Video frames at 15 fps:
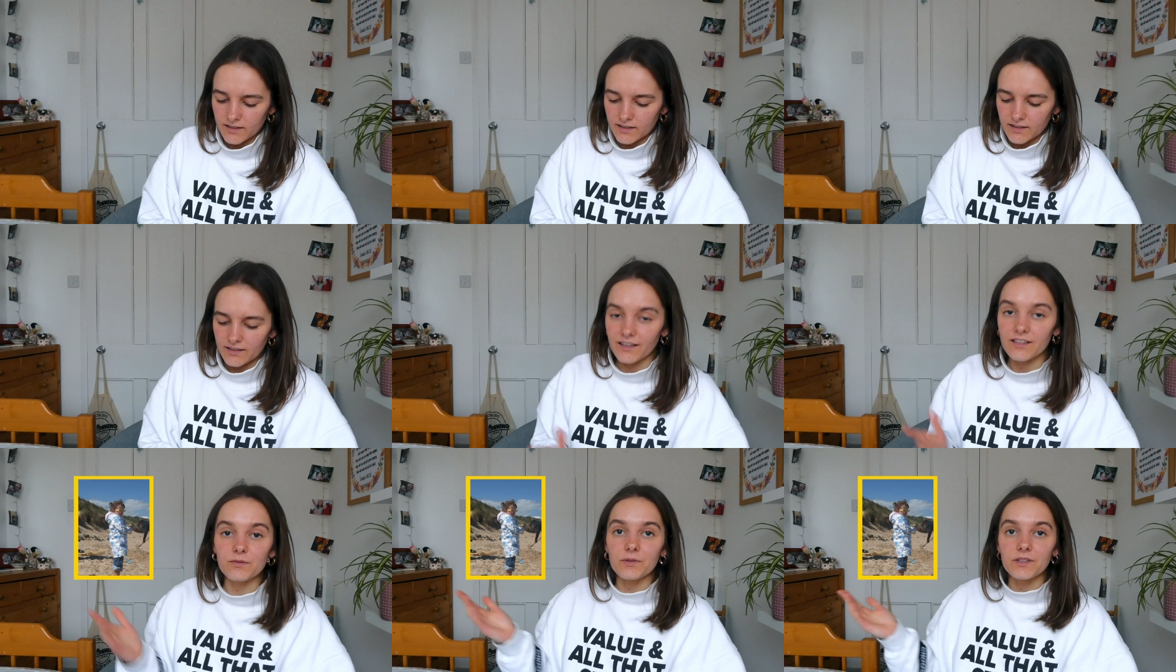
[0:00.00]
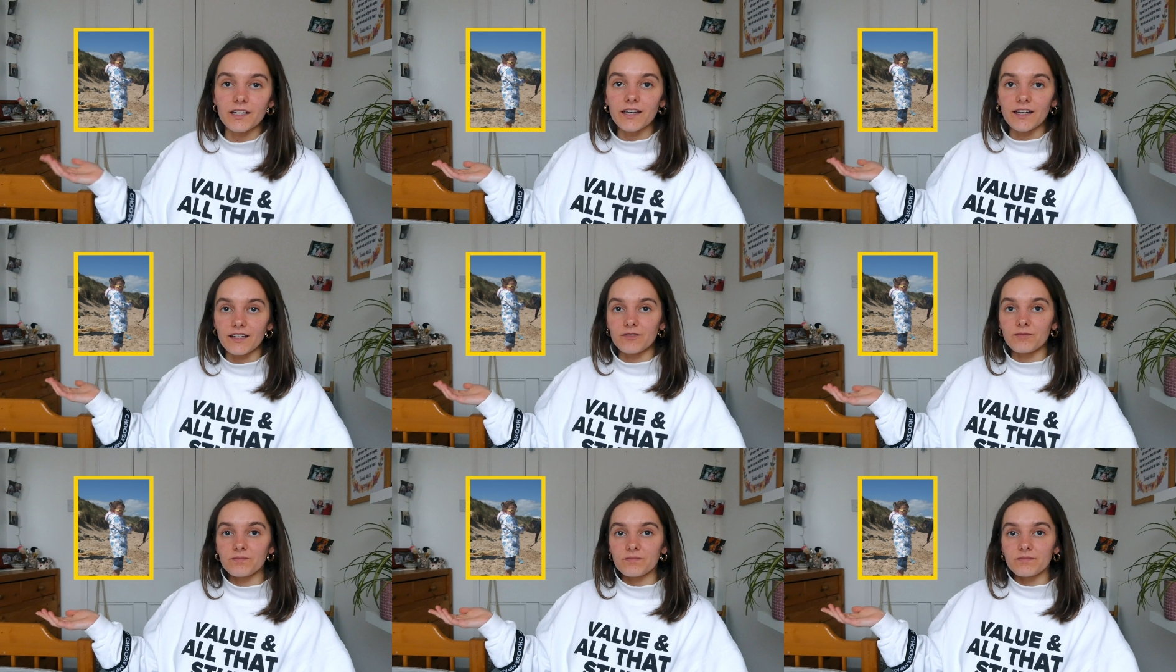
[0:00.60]
this one here.
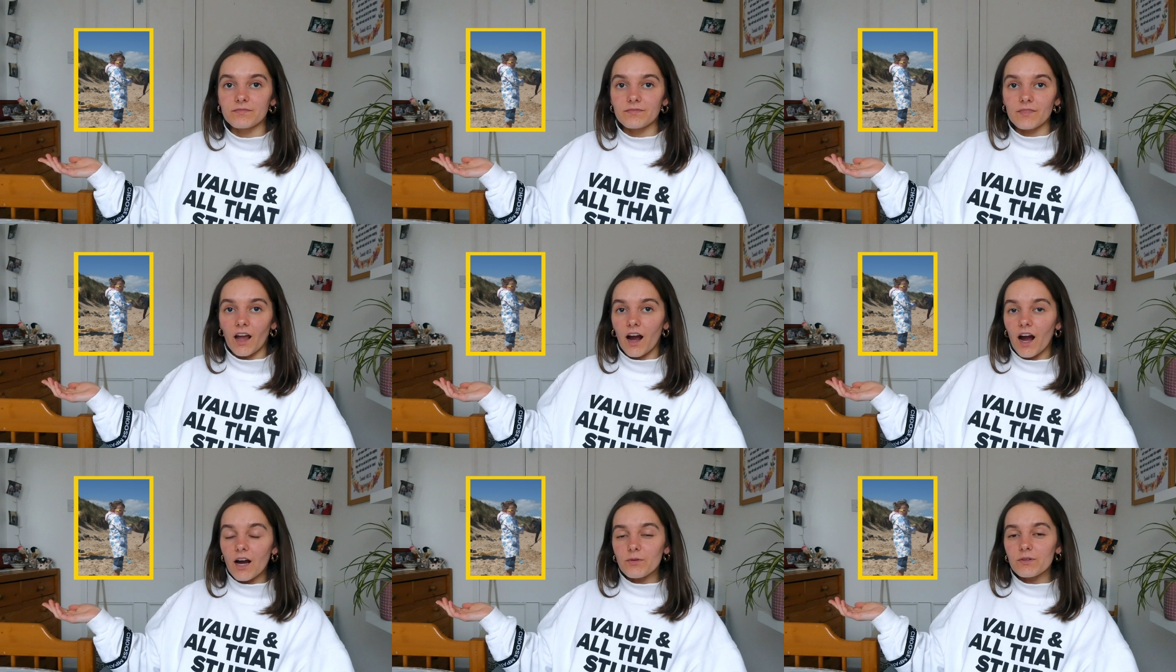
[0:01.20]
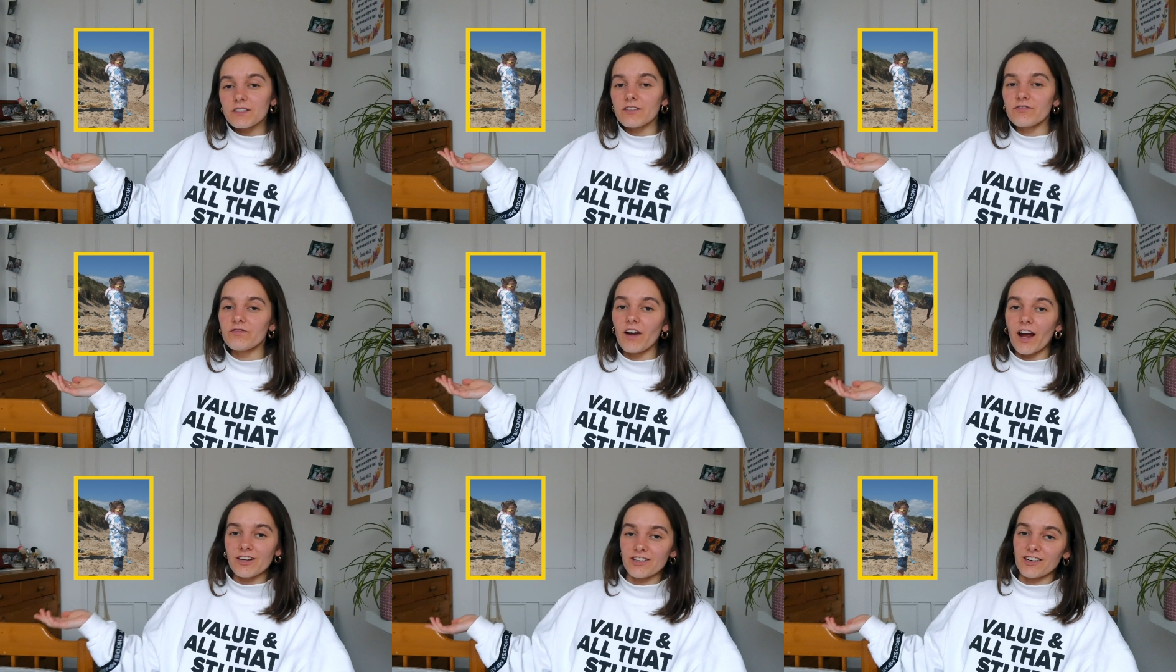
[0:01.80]
I was a
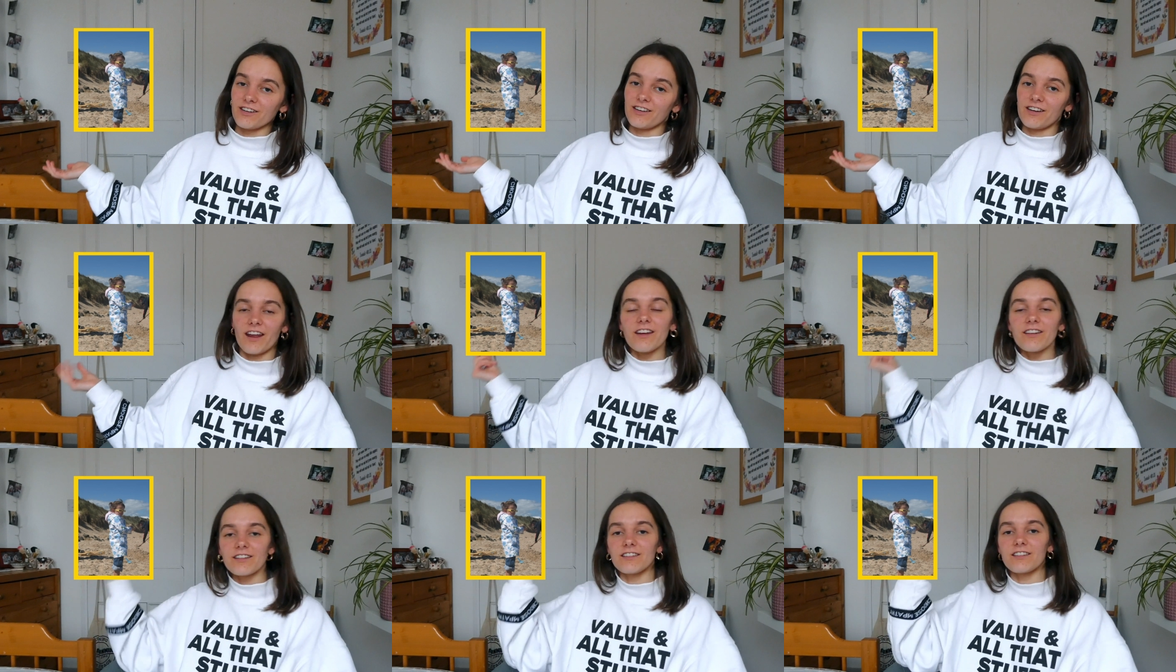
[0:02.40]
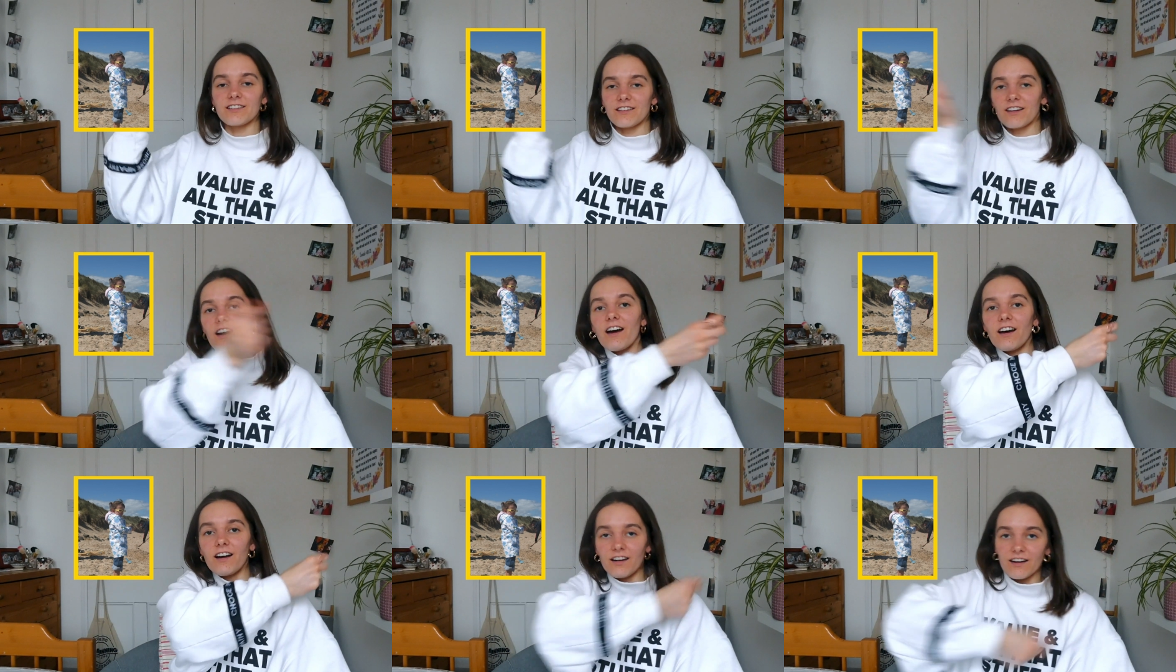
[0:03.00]

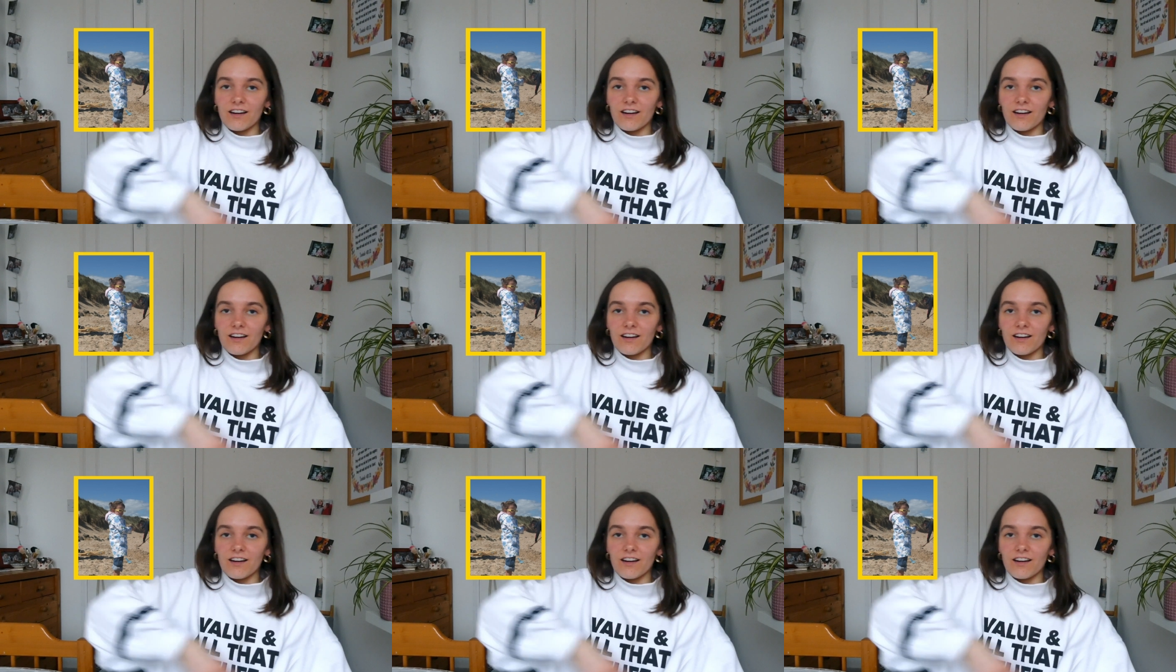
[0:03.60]
fashionista